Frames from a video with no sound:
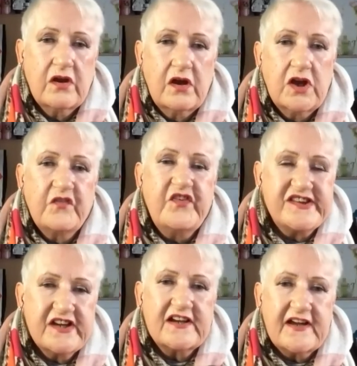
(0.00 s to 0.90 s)
Mm-hmm. You
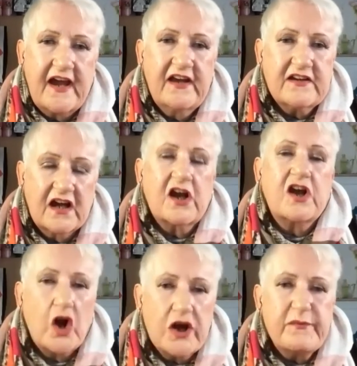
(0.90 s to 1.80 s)
facilitate an
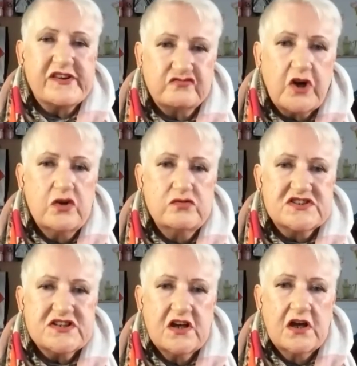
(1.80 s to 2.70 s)
anonymous route
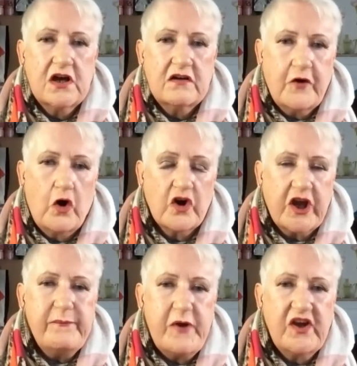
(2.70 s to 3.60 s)
for
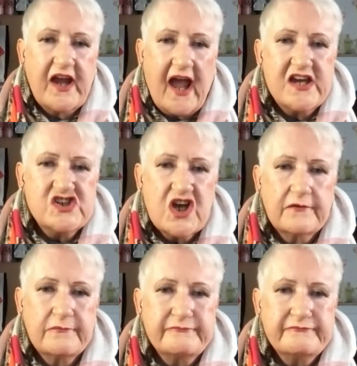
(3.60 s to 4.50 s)
mm-hmm.
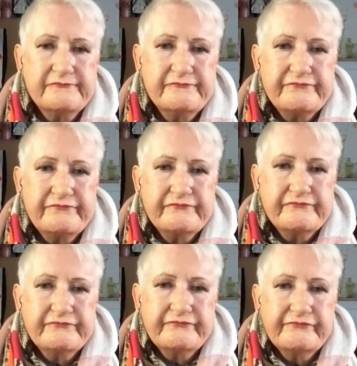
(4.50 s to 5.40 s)
communication.
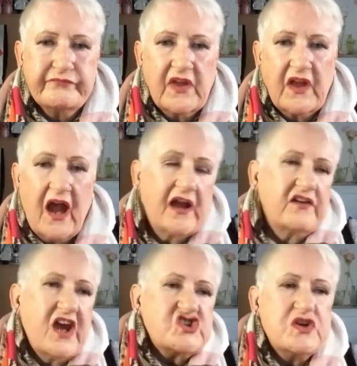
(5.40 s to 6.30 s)

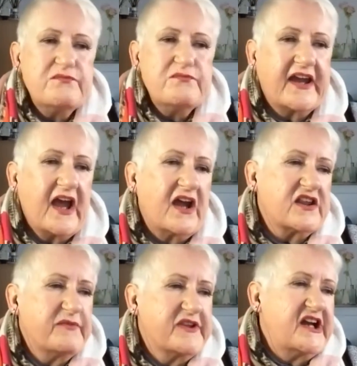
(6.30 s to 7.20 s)
And yes, you might get
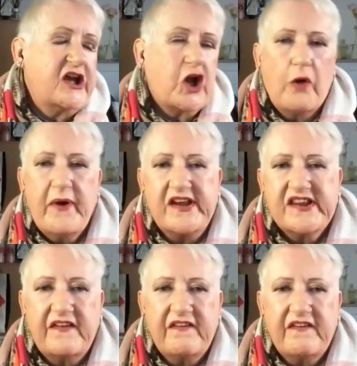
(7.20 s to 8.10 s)
some silly
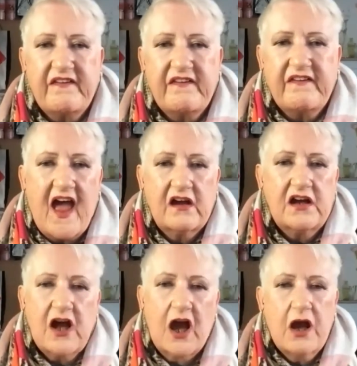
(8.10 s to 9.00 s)
comments in
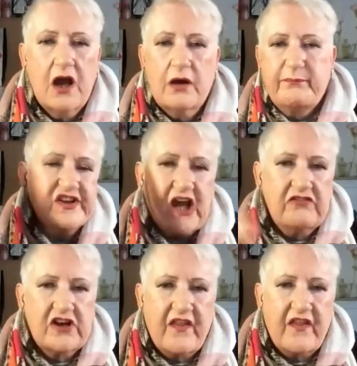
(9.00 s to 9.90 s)
there, you know, but
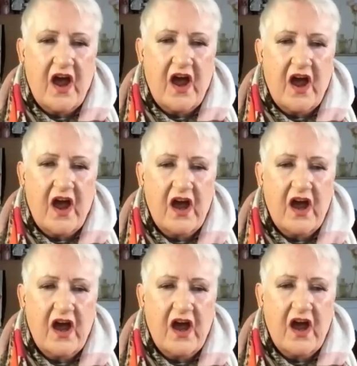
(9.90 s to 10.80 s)
just get rid of
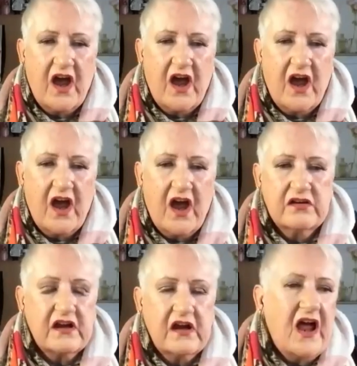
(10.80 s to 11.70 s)

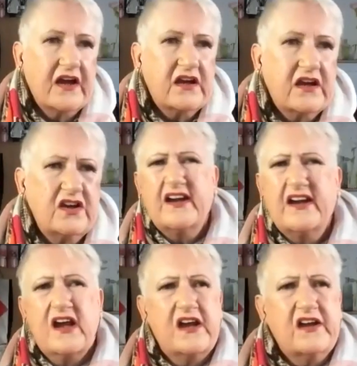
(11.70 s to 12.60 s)
those. Mm-hmm.
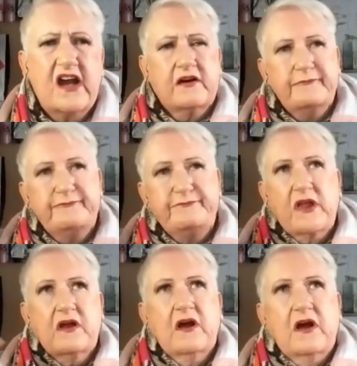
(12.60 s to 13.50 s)
But it's a bit like,
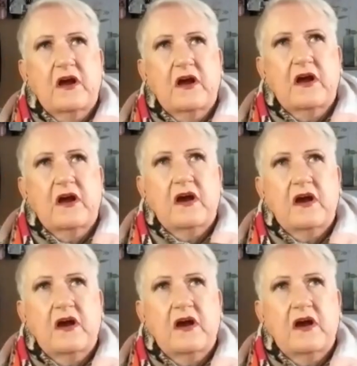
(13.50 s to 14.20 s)
you know, it, it's